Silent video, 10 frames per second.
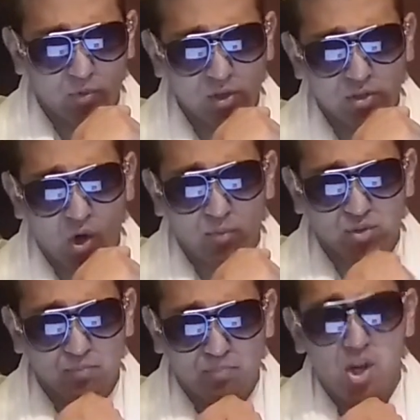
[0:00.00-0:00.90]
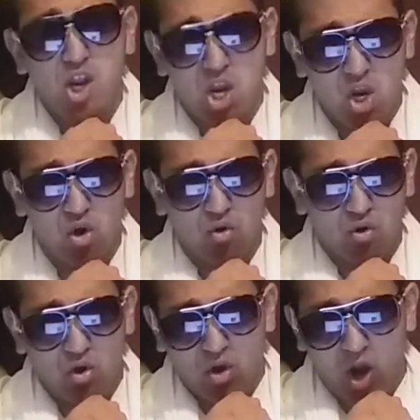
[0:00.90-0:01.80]
really nervous to be here.
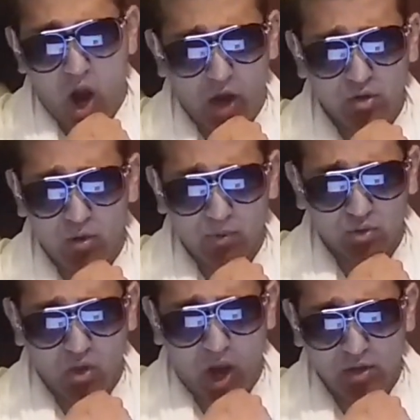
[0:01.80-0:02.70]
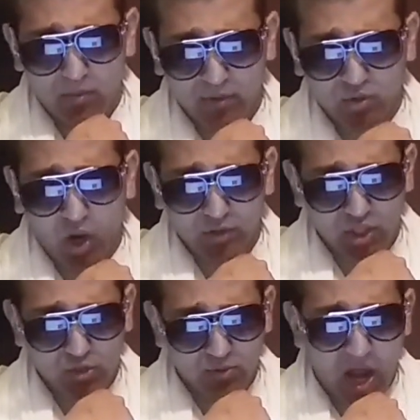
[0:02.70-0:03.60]
I never thought
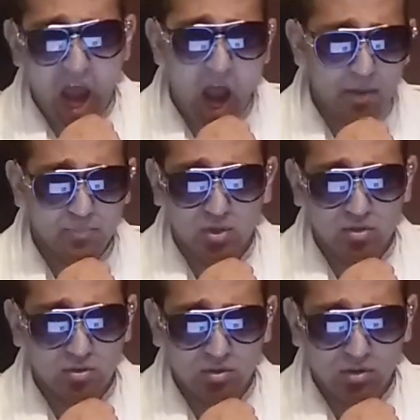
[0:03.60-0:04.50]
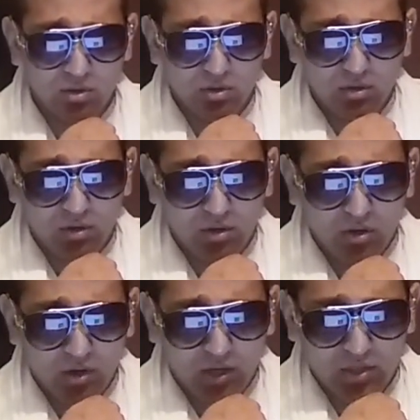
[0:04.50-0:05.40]
this would happen."
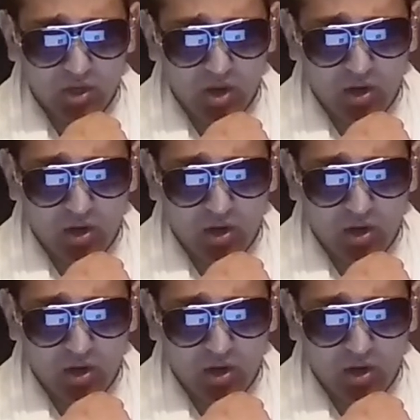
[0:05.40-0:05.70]
And